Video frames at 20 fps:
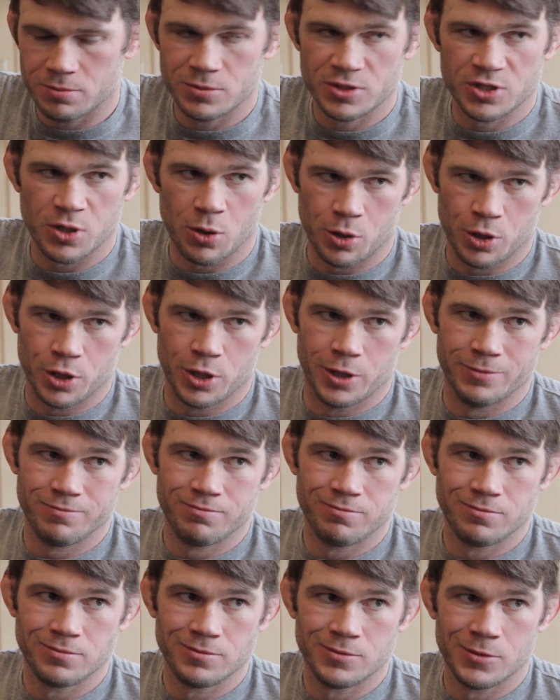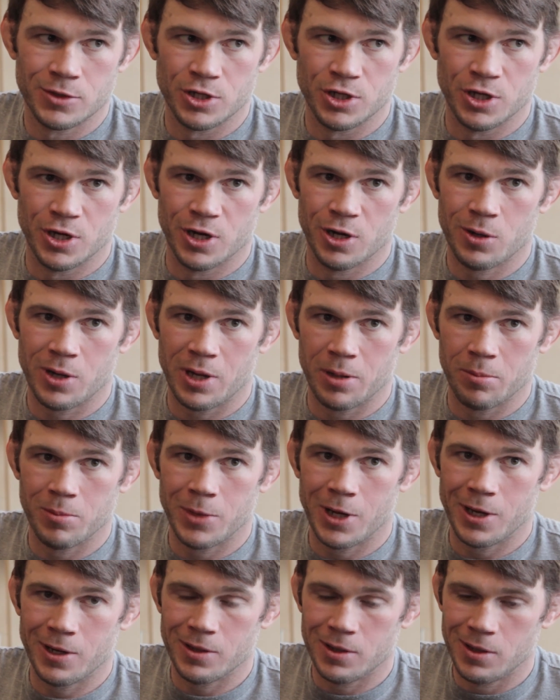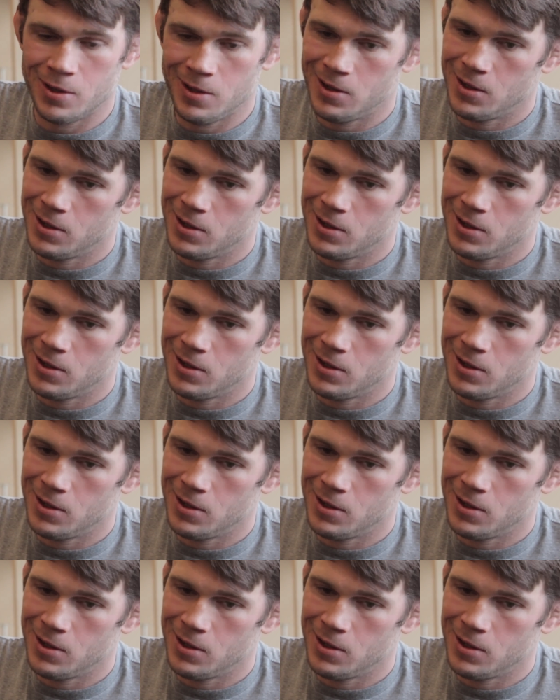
so good, you know, and